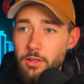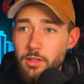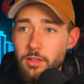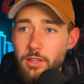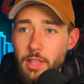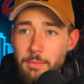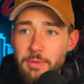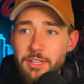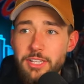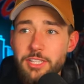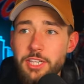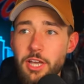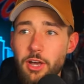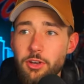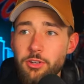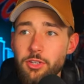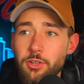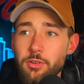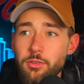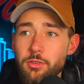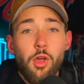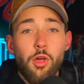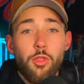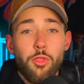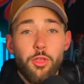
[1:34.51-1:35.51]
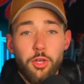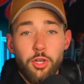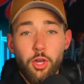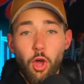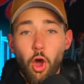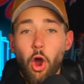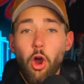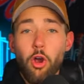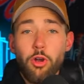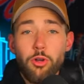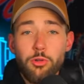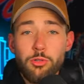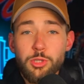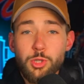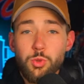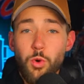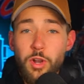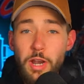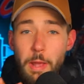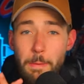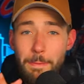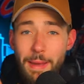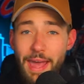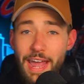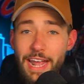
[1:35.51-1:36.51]
Let me tell you, the Cardinals
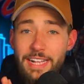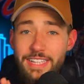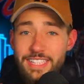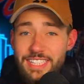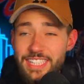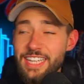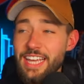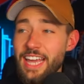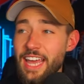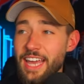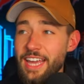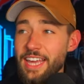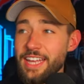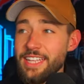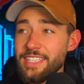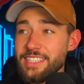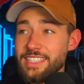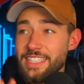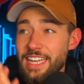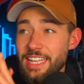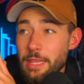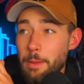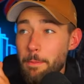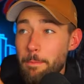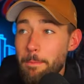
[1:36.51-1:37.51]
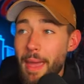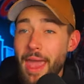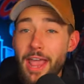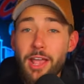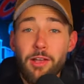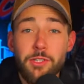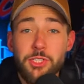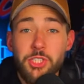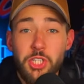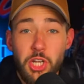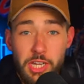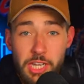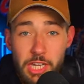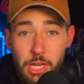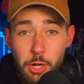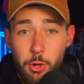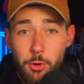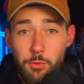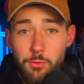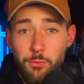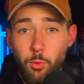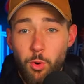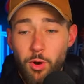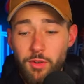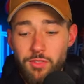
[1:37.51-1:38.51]
want to pay T. Higgins, and the Bengals are here
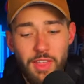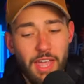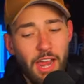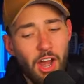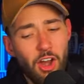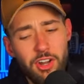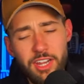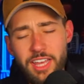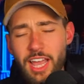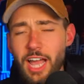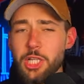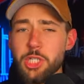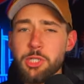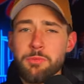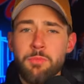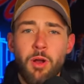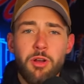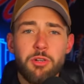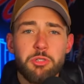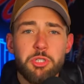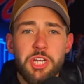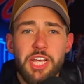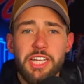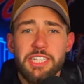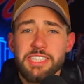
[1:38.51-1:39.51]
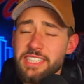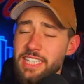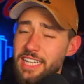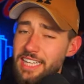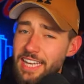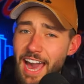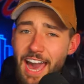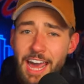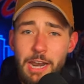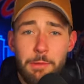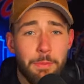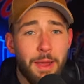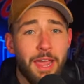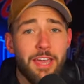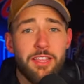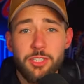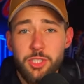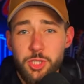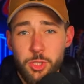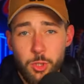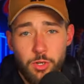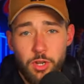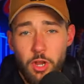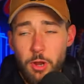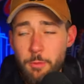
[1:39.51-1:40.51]
for it. They already got Jamar Chase. They got to pay this
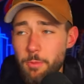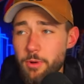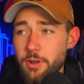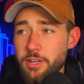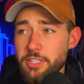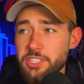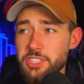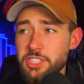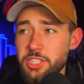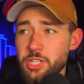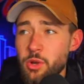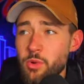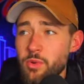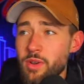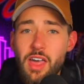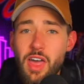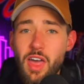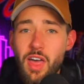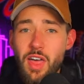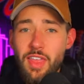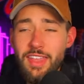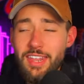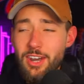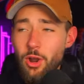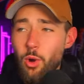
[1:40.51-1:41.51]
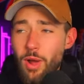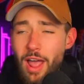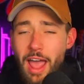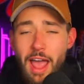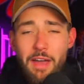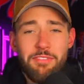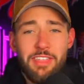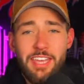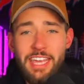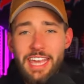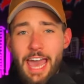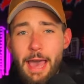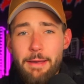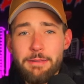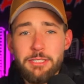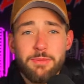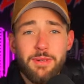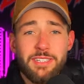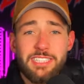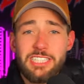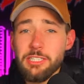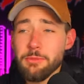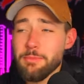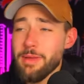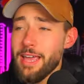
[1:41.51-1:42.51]
dude here pretty soon, and they don't have the cap
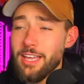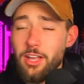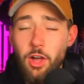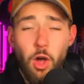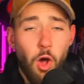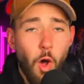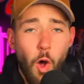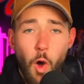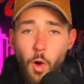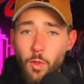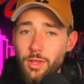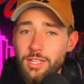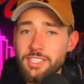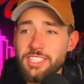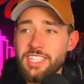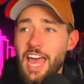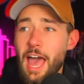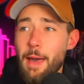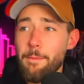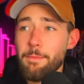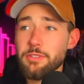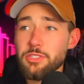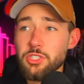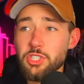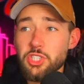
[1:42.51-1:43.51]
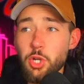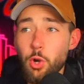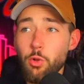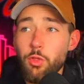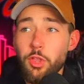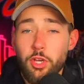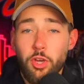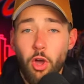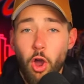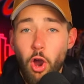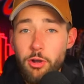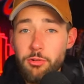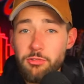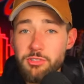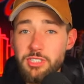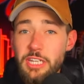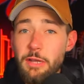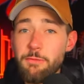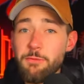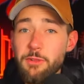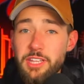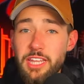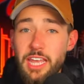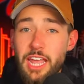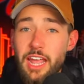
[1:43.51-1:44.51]
space to make all this happen. So the Cardinals
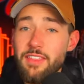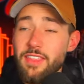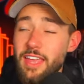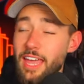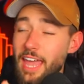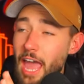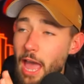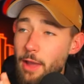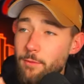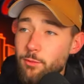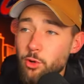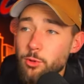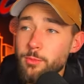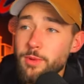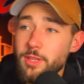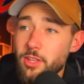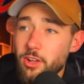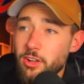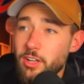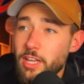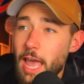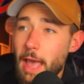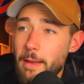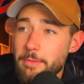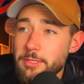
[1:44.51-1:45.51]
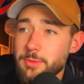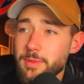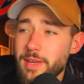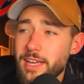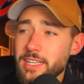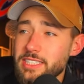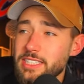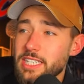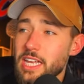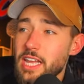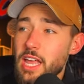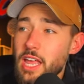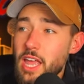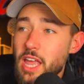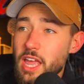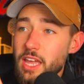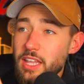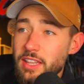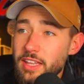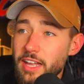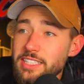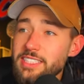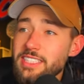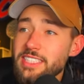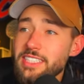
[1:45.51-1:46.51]
definitely can. They have room in their cap space.
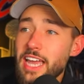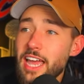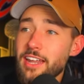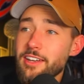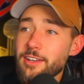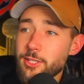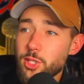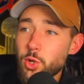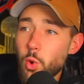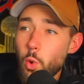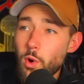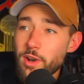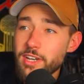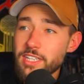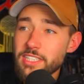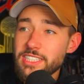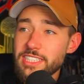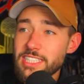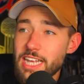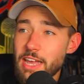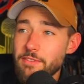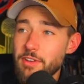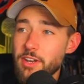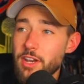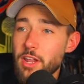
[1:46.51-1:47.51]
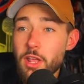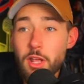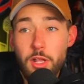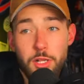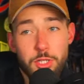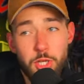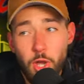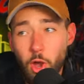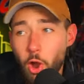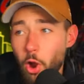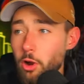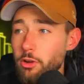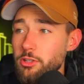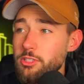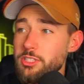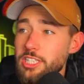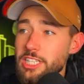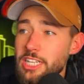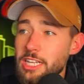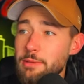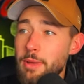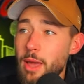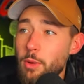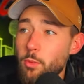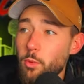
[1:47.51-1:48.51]
Let's send 27 to our
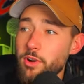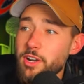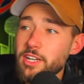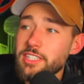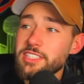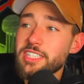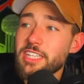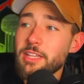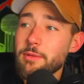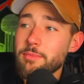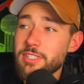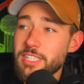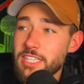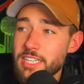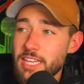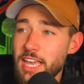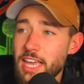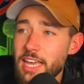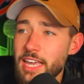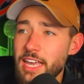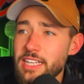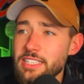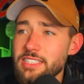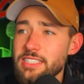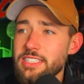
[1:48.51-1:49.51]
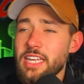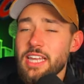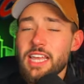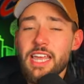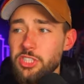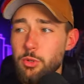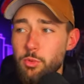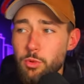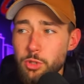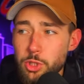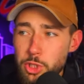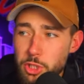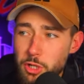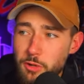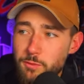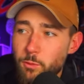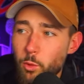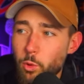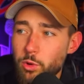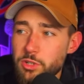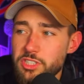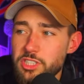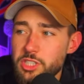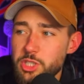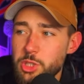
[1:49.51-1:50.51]
team, and we're going to send them T. Higgins. So we're just going to
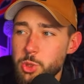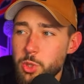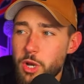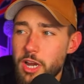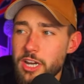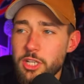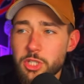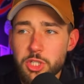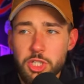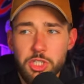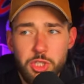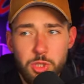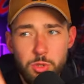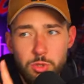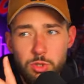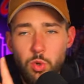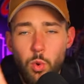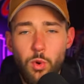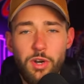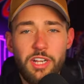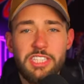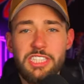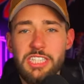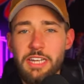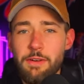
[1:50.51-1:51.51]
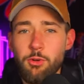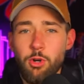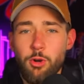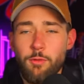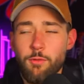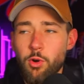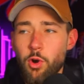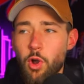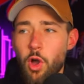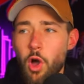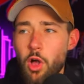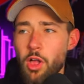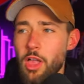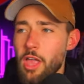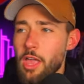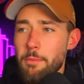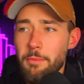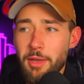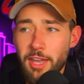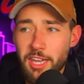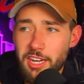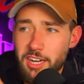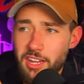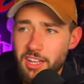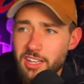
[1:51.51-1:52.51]
force this trade and just do 27 overall,
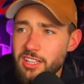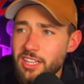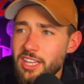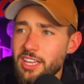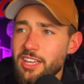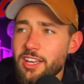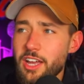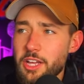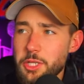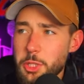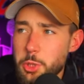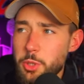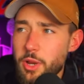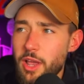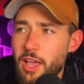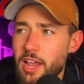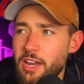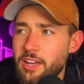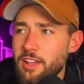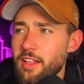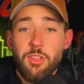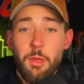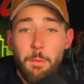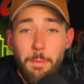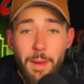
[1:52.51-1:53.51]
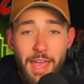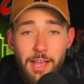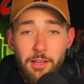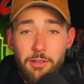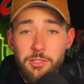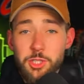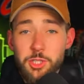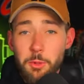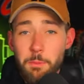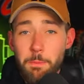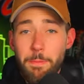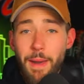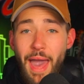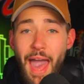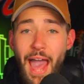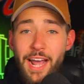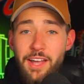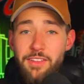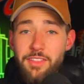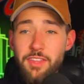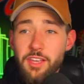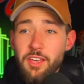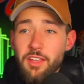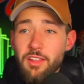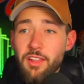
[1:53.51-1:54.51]
make it a clean-cut trade. The Bengals are back
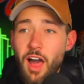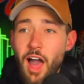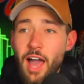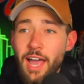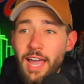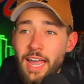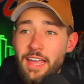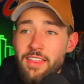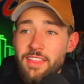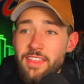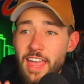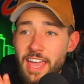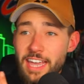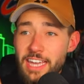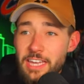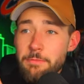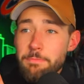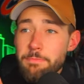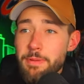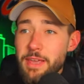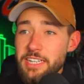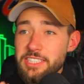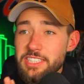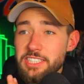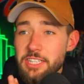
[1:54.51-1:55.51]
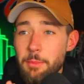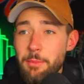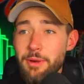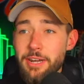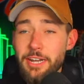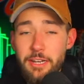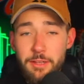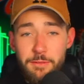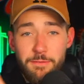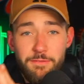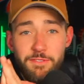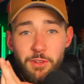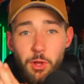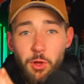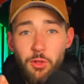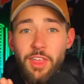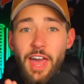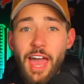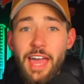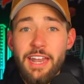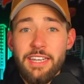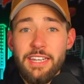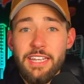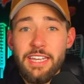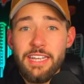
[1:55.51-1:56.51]
on the clock, and they can pick somebody to fill
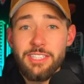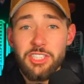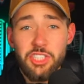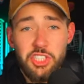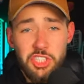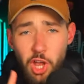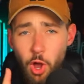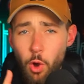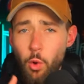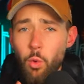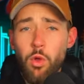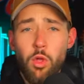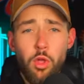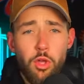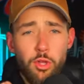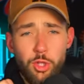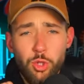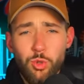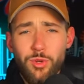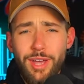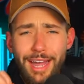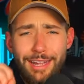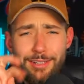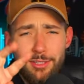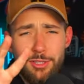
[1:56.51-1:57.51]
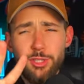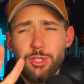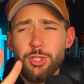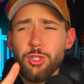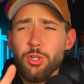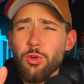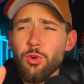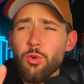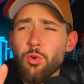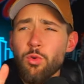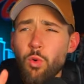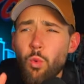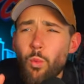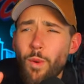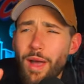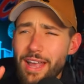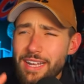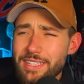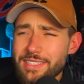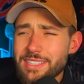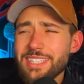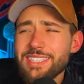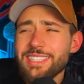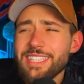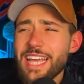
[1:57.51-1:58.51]
that need. So you got two
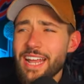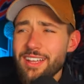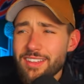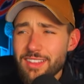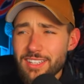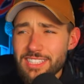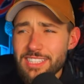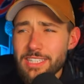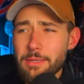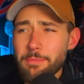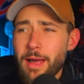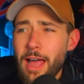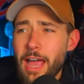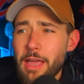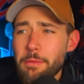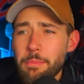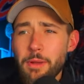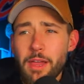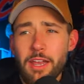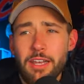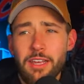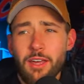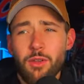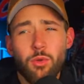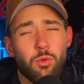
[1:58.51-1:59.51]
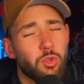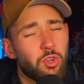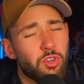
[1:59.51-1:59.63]
ways to take this, in my opinion.